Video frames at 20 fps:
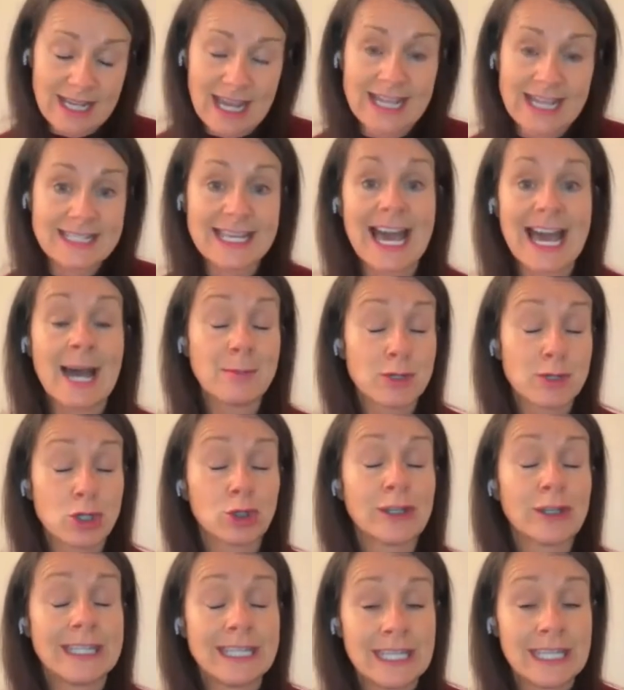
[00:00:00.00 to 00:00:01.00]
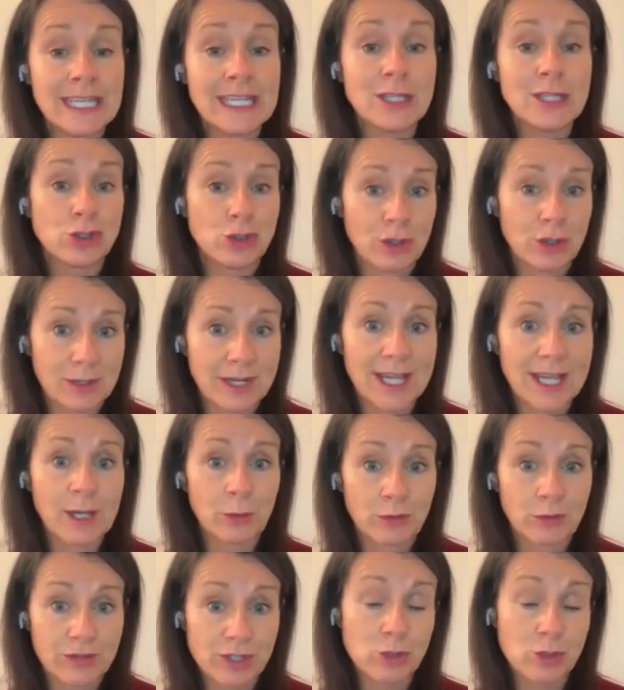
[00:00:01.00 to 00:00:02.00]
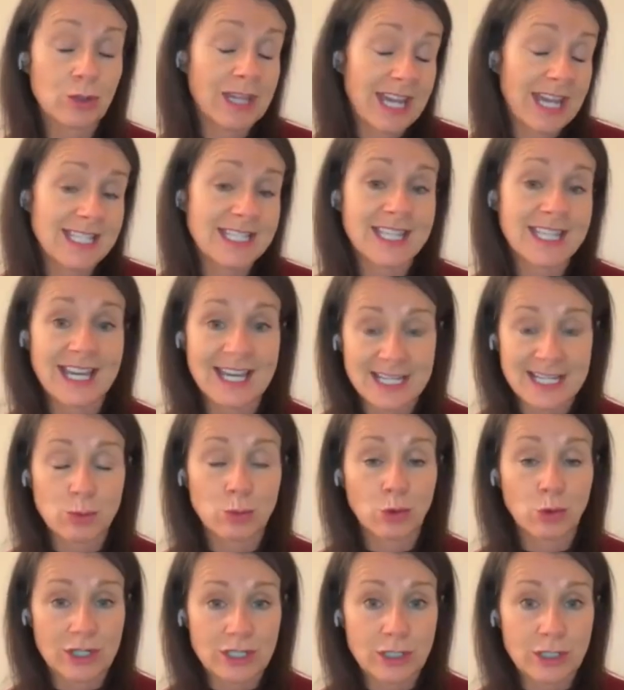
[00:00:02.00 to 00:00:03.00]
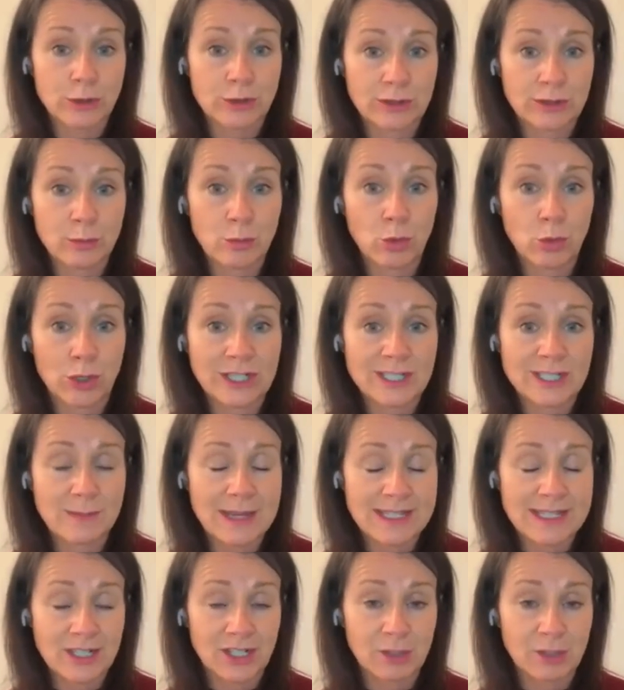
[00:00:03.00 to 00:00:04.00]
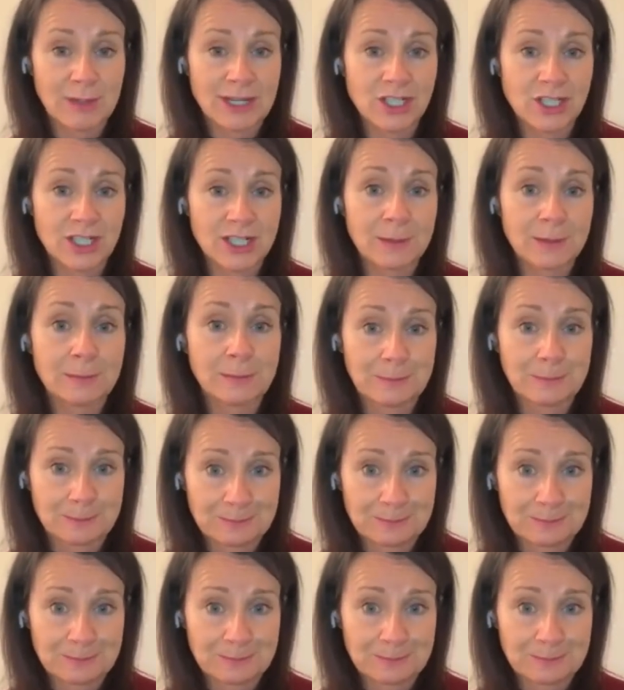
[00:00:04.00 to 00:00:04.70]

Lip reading: It's absolutely key to our health. So yes, that is what it's measuring.